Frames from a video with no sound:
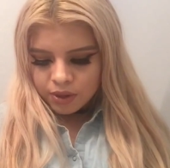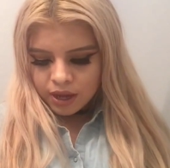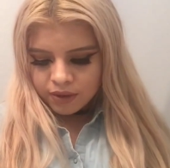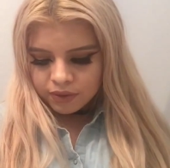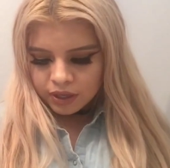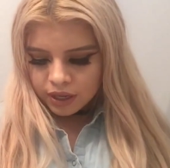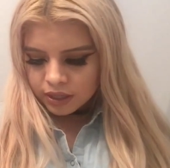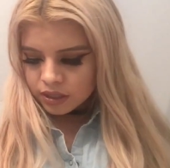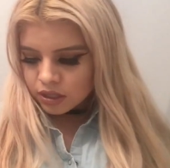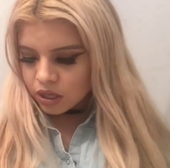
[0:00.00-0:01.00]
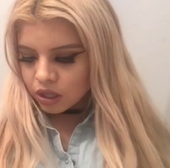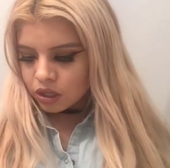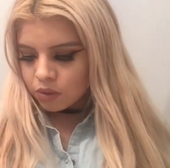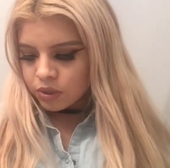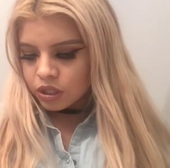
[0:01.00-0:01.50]
we have the next
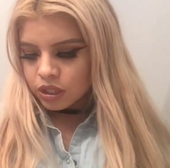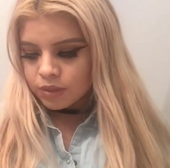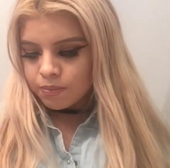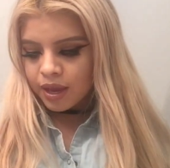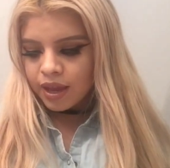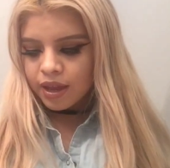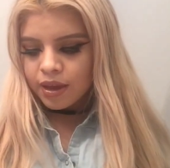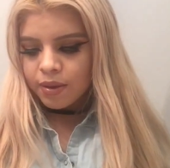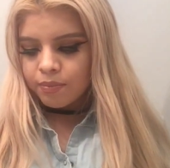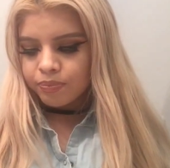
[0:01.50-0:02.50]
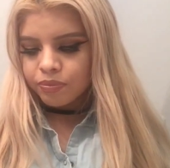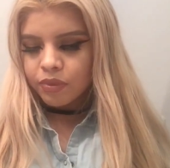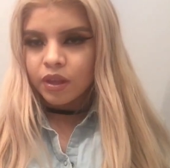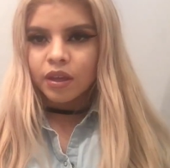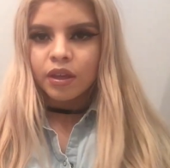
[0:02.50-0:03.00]
color, which is Babe.
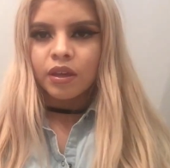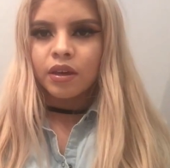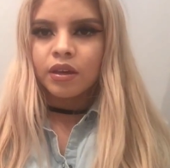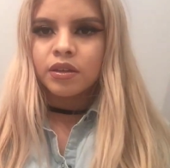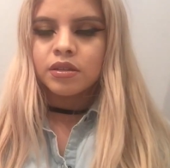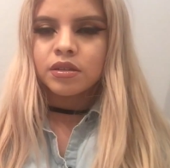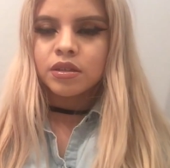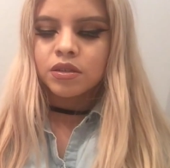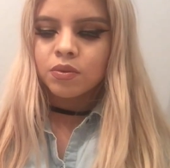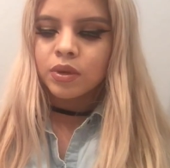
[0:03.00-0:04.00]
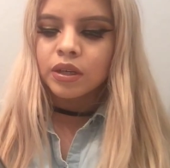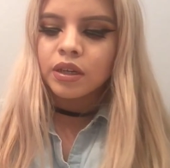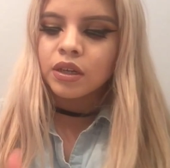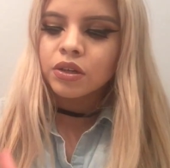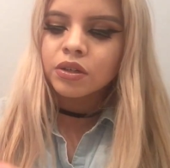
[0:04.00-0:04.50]
And it's this one
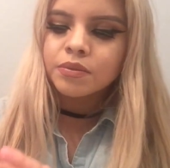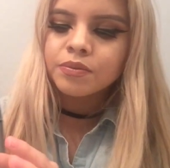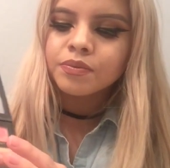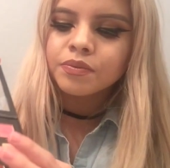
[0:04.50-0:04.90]
here.